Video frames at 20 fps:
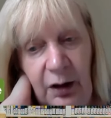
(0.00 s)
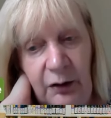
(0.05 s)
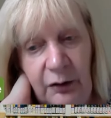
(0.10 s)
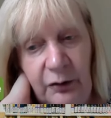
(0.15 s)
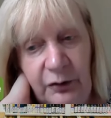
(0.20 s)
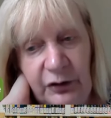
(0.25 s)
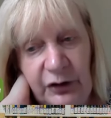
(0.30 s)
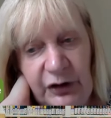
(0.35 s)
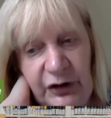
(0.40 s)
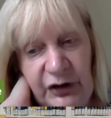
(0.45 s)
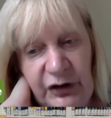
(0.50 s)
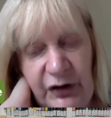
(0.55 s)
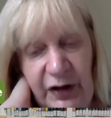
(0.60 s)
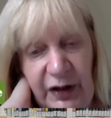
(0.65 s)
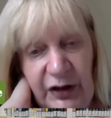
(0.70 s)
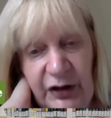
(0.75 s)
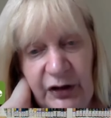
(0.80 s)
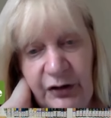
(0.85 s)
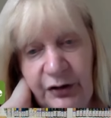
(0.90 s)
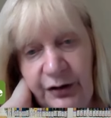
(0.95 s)
not just the
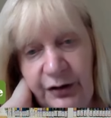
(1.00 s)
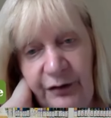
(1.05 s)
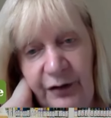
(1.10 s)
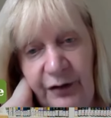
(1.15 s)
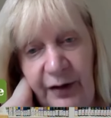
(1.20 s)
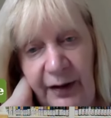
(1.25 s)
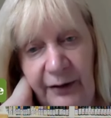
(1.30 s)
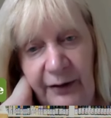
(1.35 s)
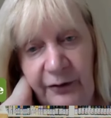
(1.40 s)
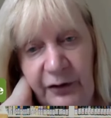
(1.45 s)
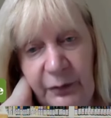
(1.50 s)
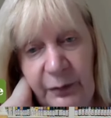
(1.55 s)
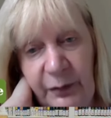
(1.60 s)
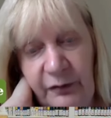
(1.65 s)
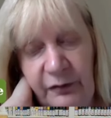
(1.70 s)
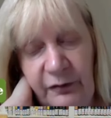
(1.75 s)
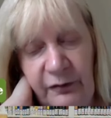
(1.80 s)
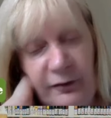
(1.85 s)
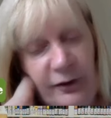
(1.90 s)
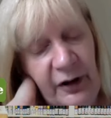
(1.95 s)
history of the language,
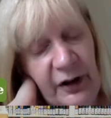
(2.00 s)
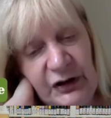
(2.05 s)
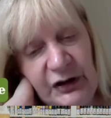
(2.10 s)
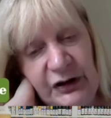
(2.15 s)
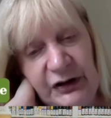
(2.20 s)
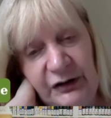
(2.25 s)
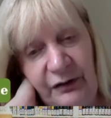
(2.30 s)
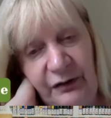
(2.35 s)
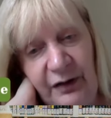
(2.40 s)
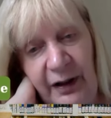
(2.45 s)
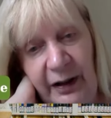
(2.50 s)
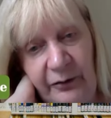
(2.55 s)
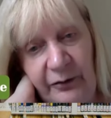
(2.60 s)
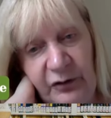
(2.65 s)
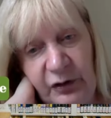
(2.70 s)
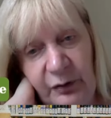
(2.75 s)
but varieties of the language.